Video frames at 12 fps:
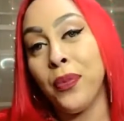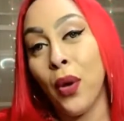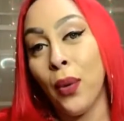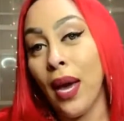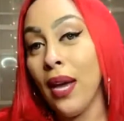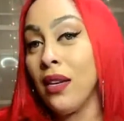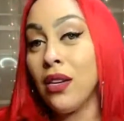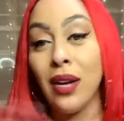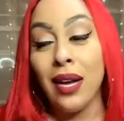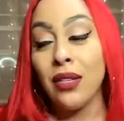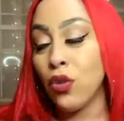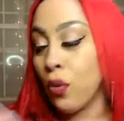Okay, you
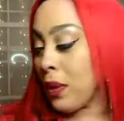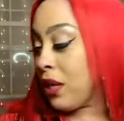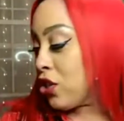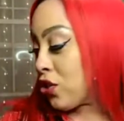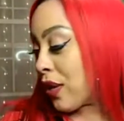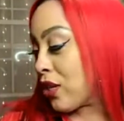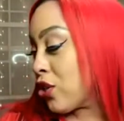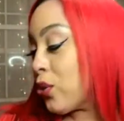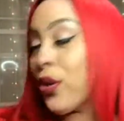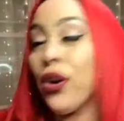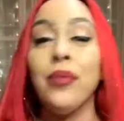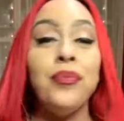guys know me, straight
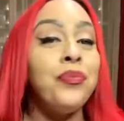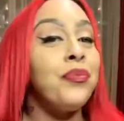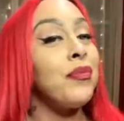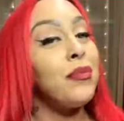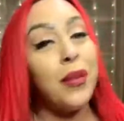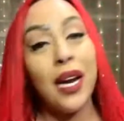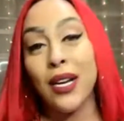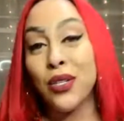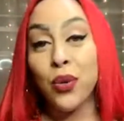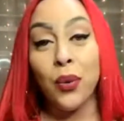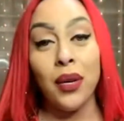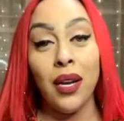shooter, but I
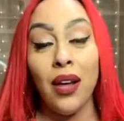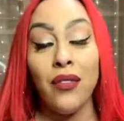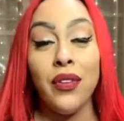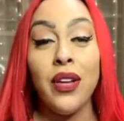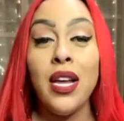do it with love.